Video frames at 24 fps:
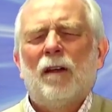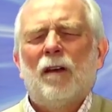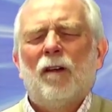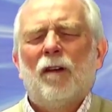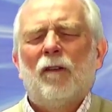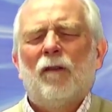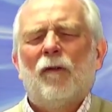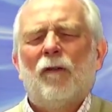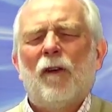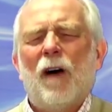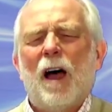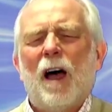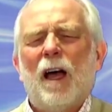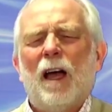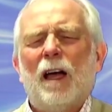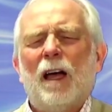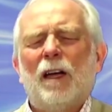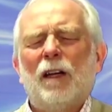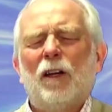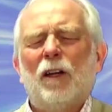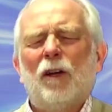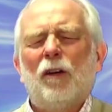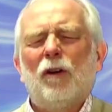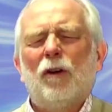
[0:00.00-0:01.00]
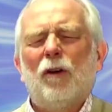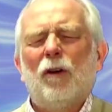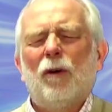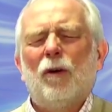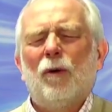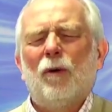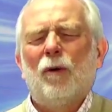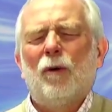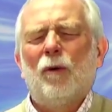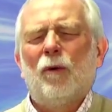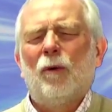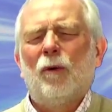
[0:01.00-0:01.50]
find a
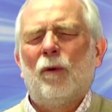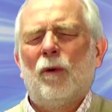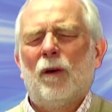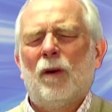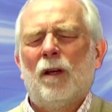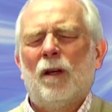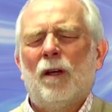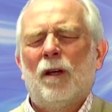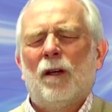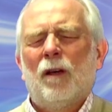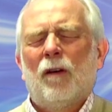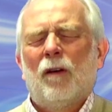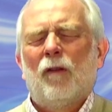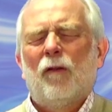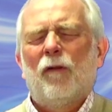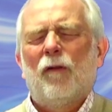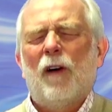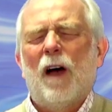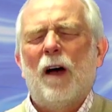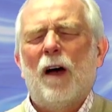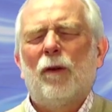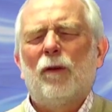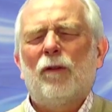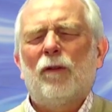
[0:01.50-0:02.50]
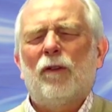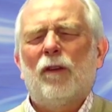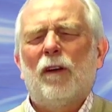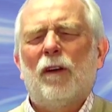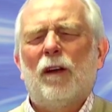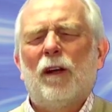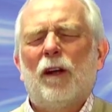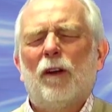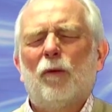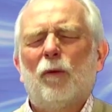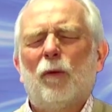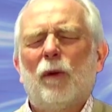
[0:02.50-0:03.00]
new fountain
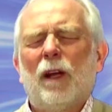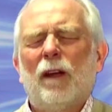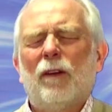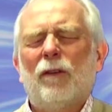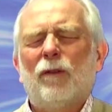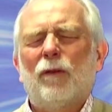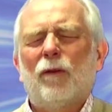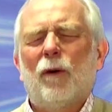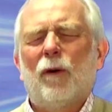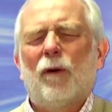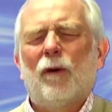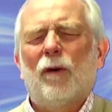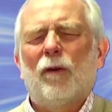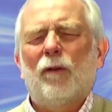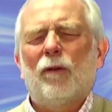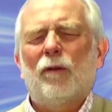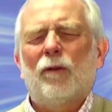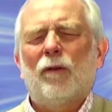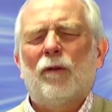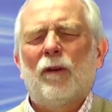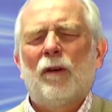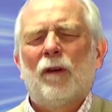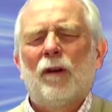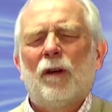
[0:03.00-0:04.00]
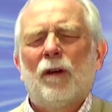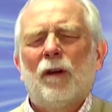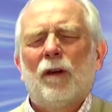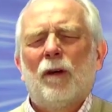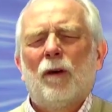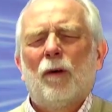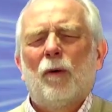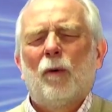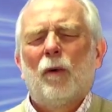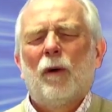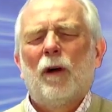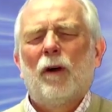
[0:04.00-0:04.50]
and resource
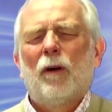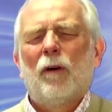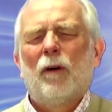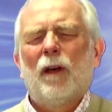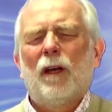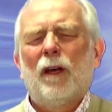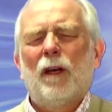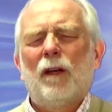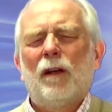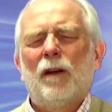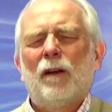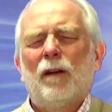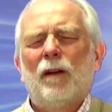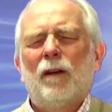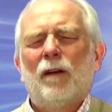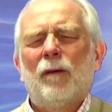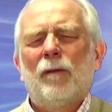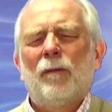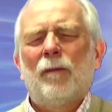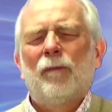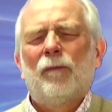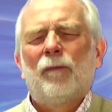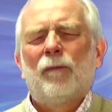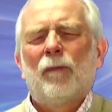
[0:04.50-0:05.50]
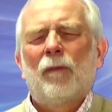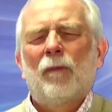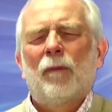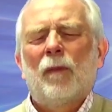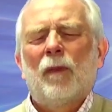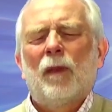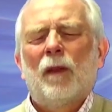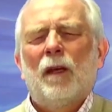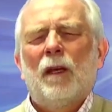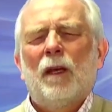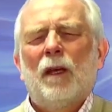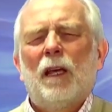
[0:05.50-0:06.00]
wherein,
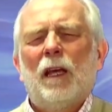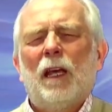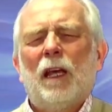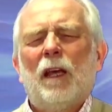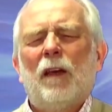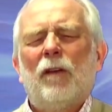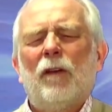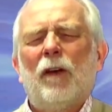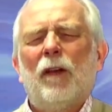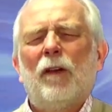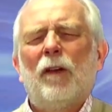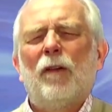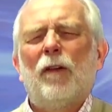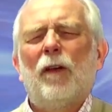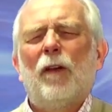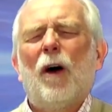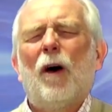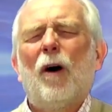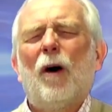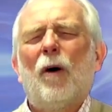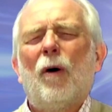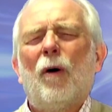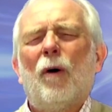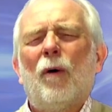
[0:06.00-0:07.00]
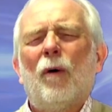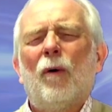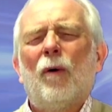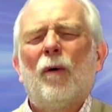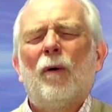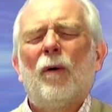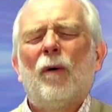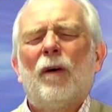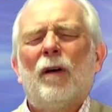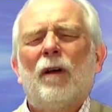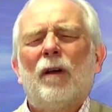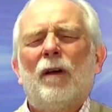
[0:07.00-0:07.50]
even
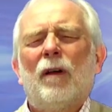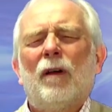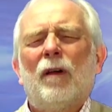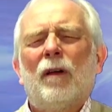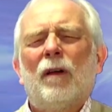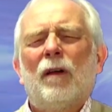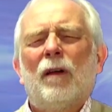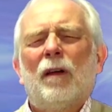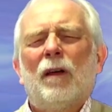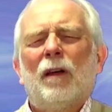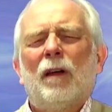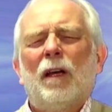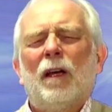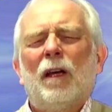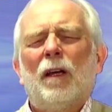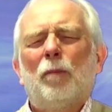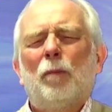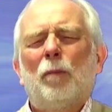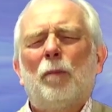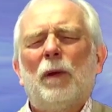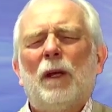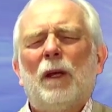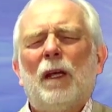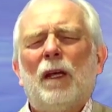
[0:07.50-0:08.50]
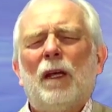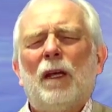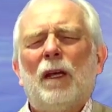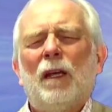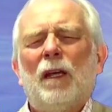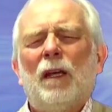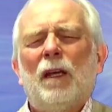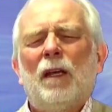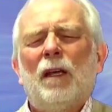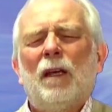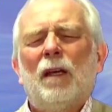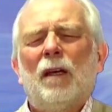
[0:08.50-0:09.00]
though it
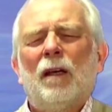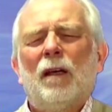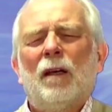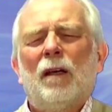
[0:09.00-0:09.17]
be